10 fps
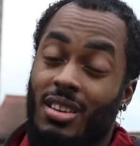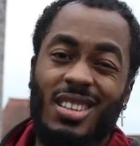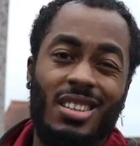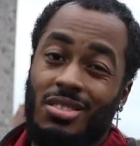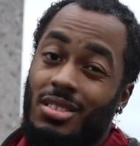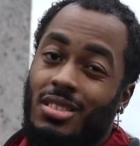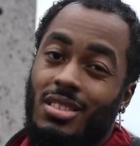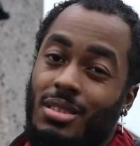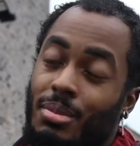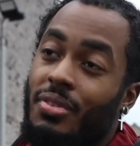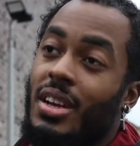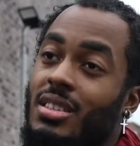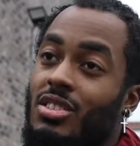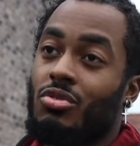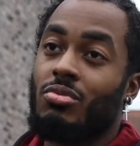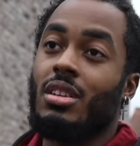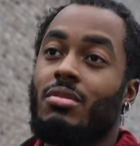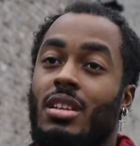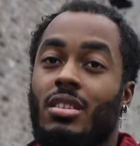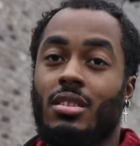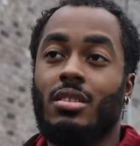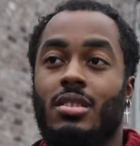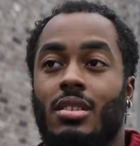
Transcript: It sounds good. To be fair, it sounds really, really good.